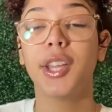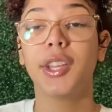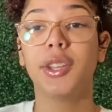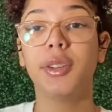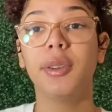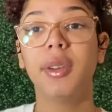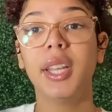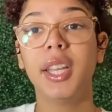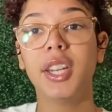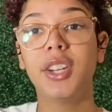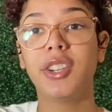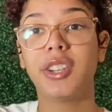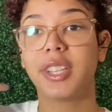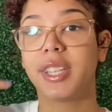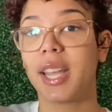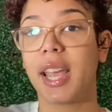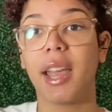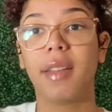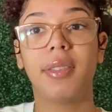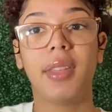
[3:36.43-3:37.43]
You need to
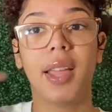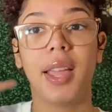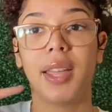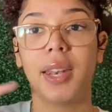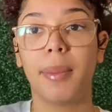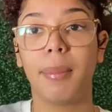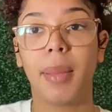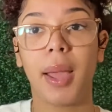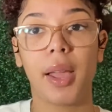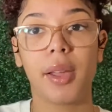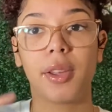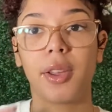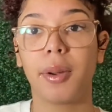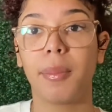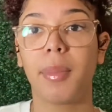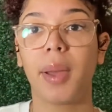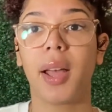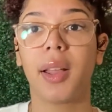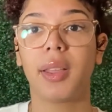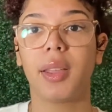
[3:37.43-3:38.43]
just have that in the back of your
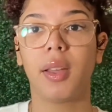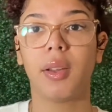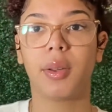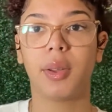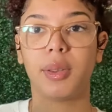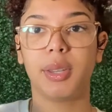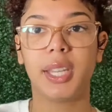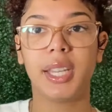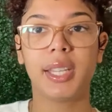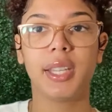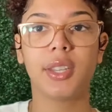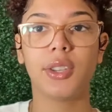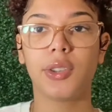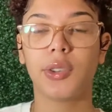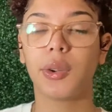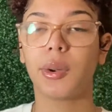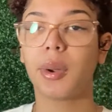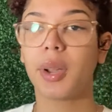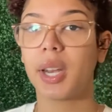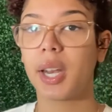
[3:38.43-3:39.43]
mind, like, okay, this is
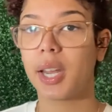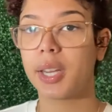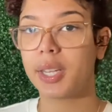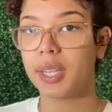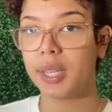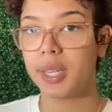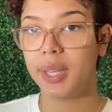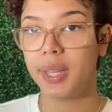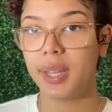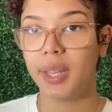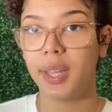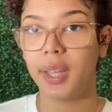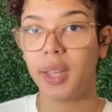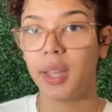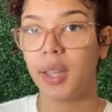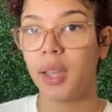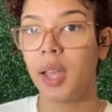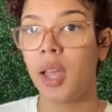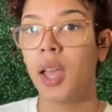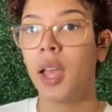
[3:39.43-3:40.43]
the grade I need to
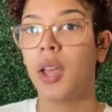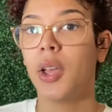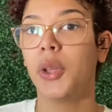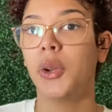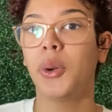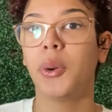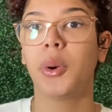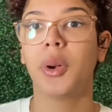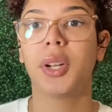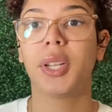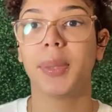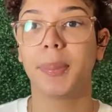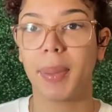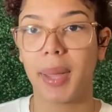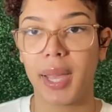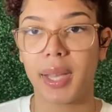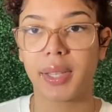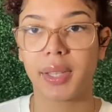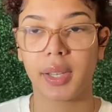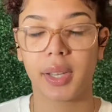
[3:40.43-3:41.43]
get in order to
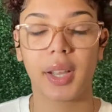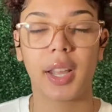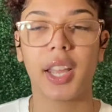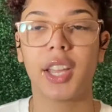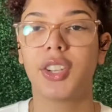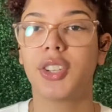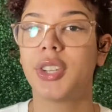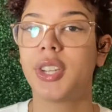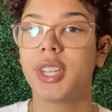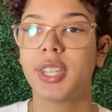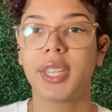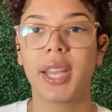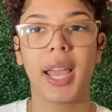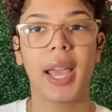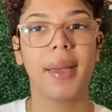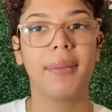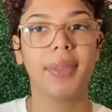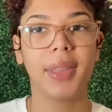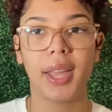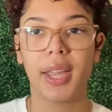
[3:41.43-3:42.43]
pass the class. Just have that.